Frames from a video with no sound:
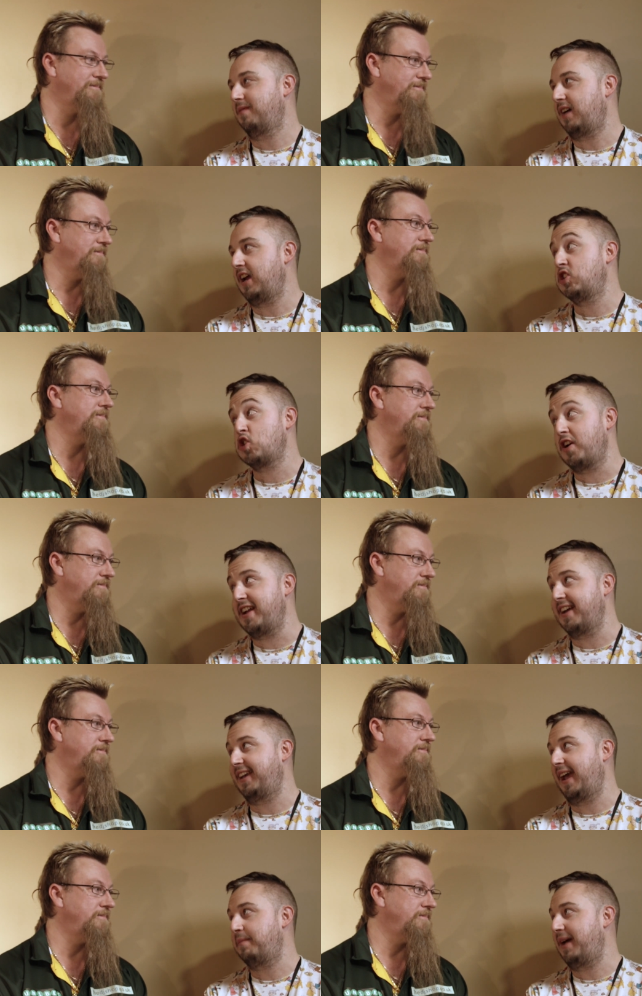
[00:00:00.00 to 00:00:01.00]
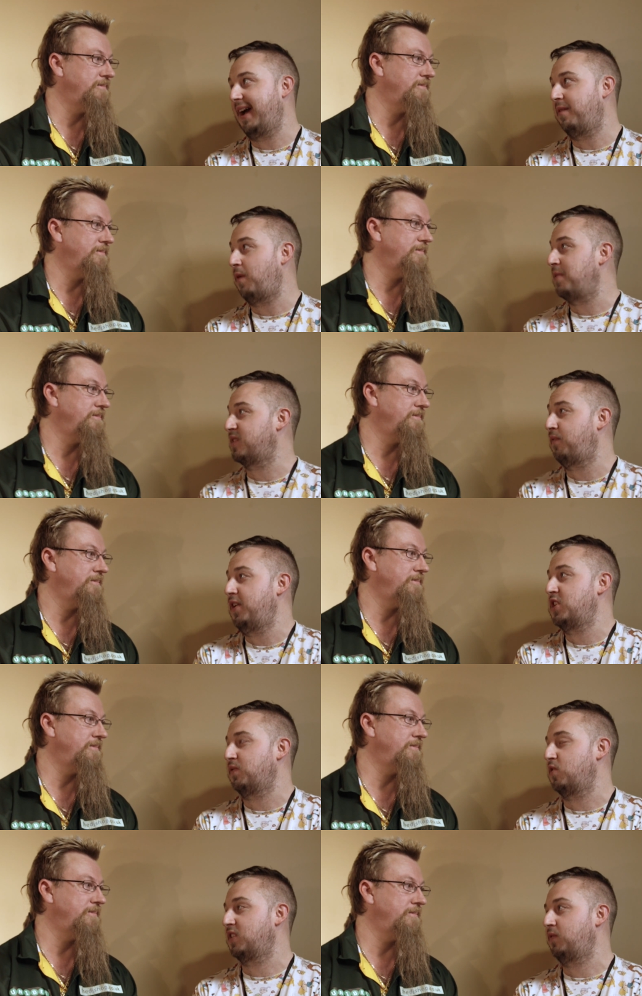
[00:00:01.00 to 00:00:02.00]
Speaker 1: I enjoyed that game. Uh, what was the finish?
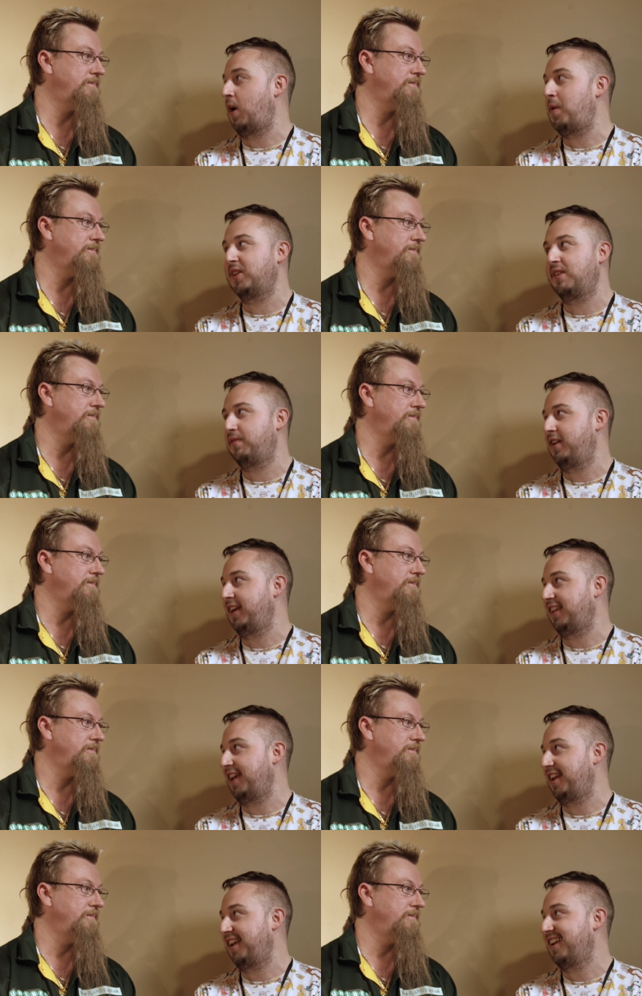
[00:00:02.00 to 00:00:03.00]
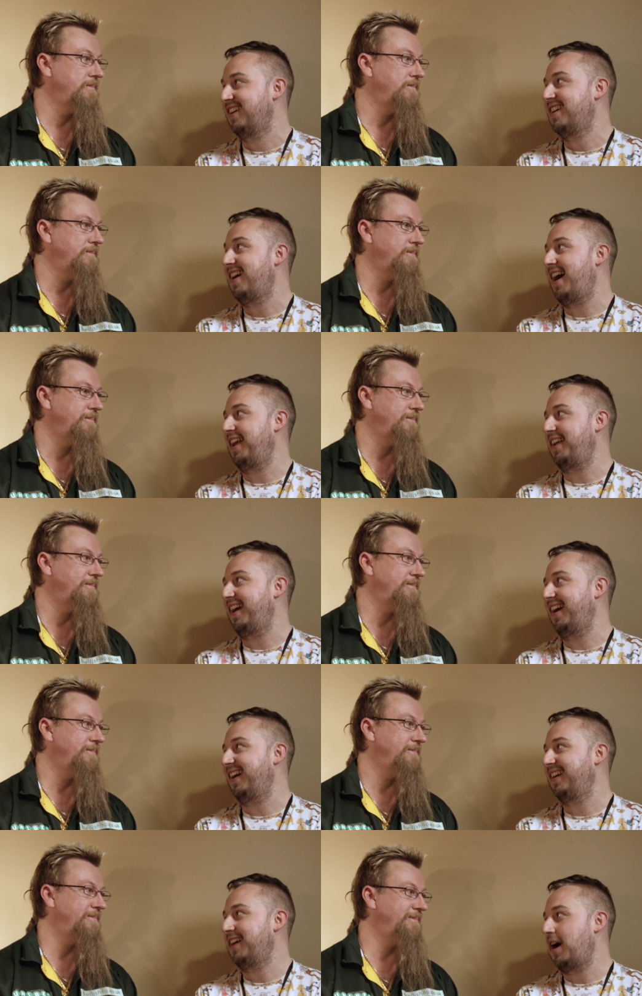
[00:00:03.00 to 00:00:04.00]
First of all, what did it feel like they hit it, and
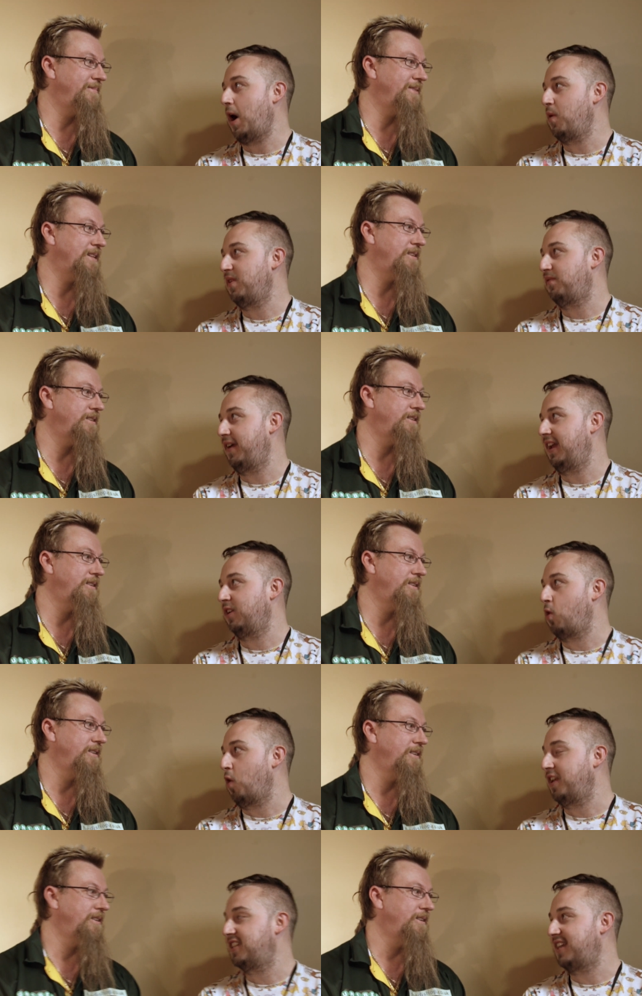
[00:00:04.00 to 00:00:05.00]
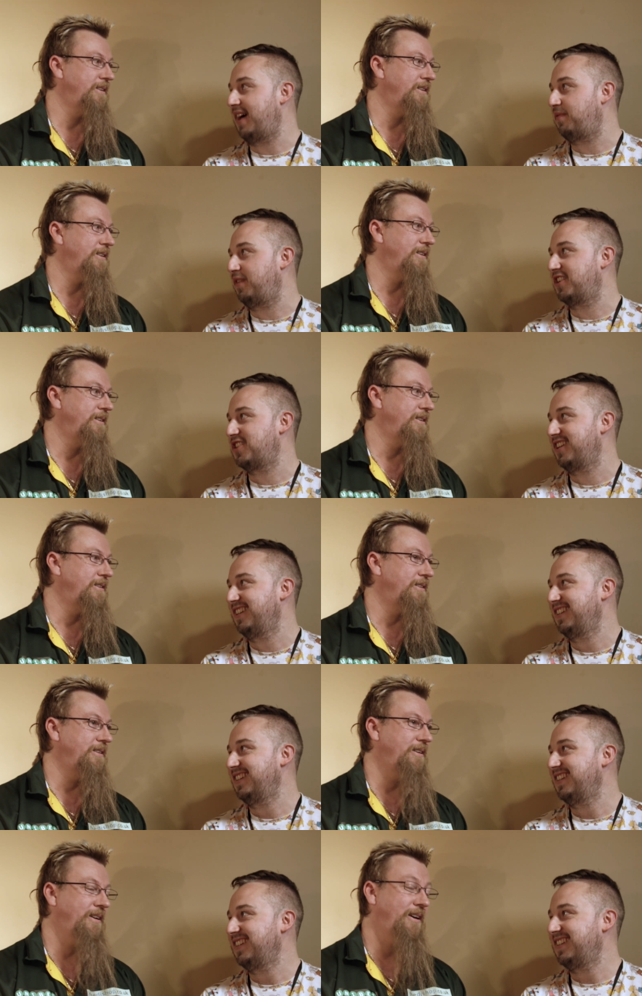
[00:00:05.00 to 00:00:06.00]
uh, how are you feeling going into that finish?
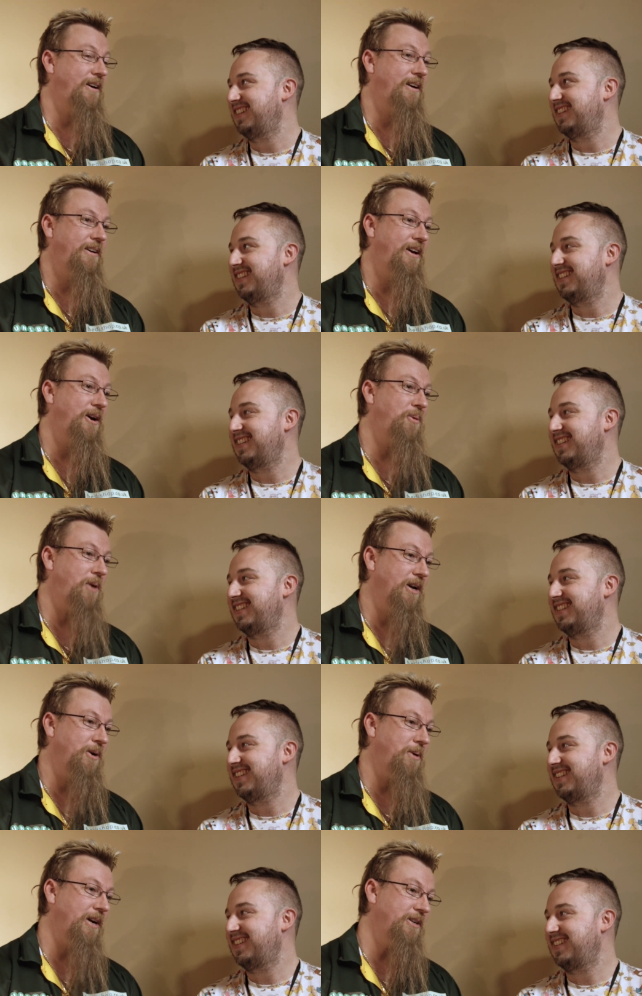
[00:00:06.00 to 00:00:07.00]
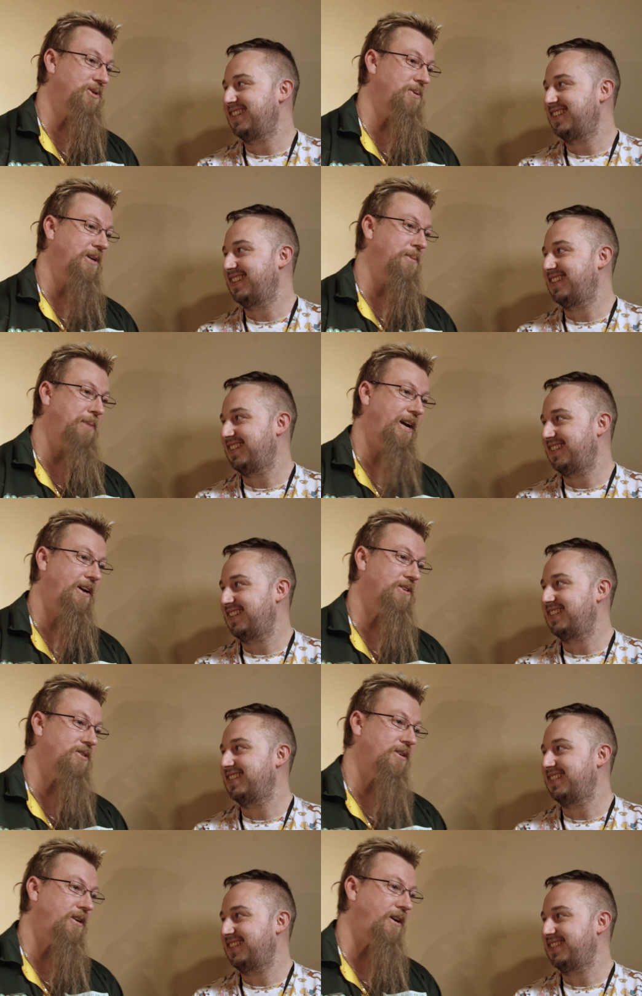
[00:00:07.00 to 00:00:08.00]
Speaker 2: Uh, yeah, 108 to win the
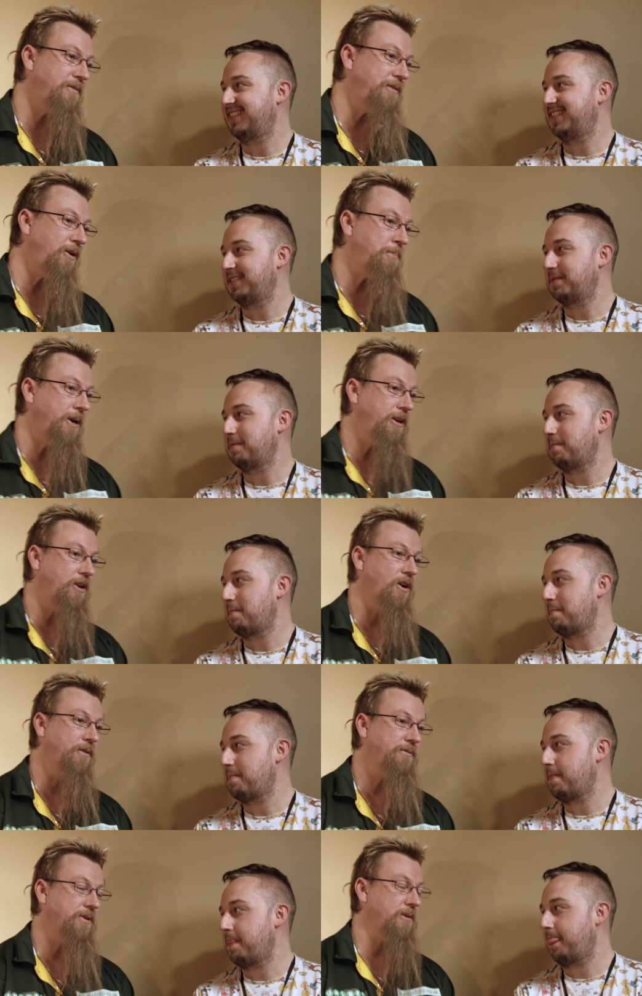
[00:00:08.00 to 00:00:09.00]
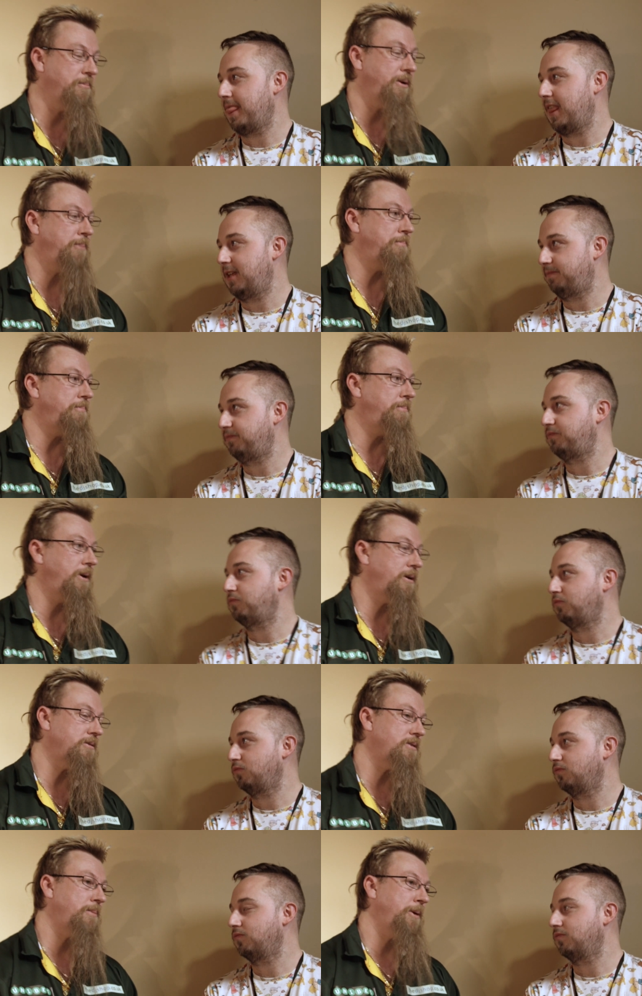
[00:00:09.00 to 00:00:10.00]
match. I, I felt pretty confident be
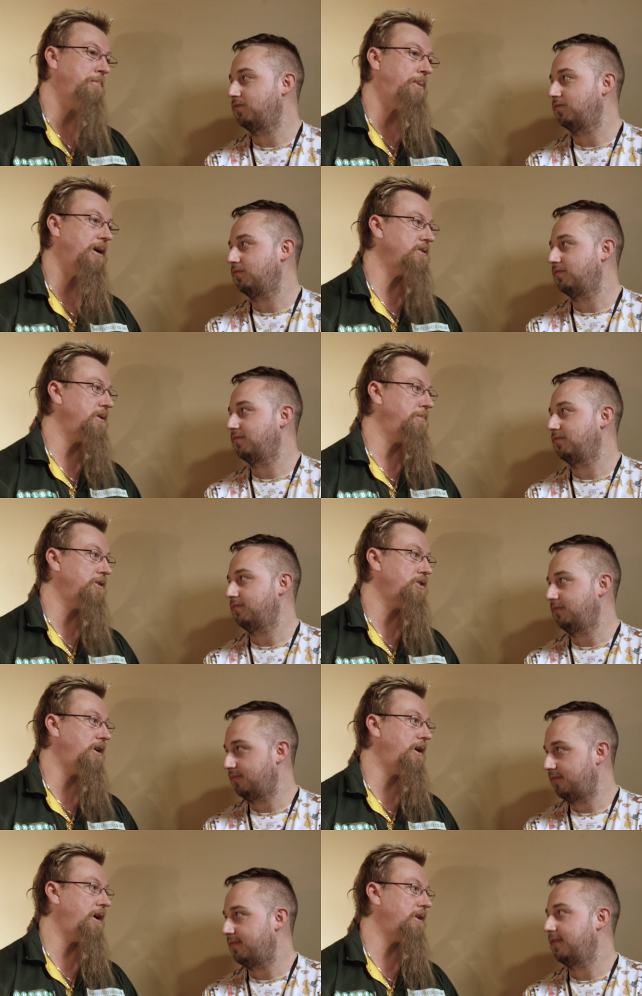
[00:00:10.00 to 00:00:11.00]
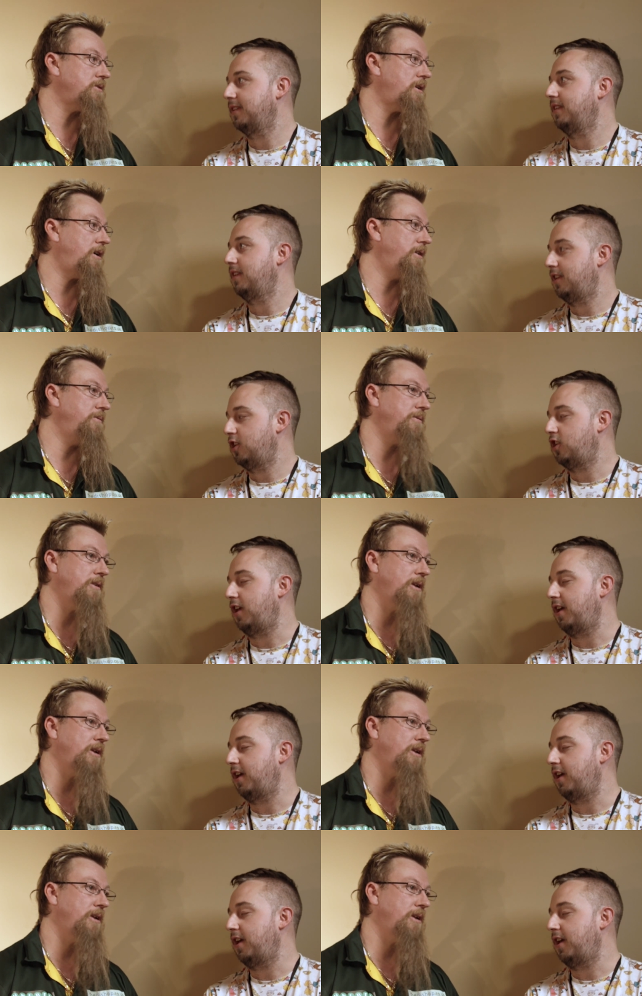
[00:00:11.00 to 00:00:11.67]
because I've been practicing my checkouts at home for the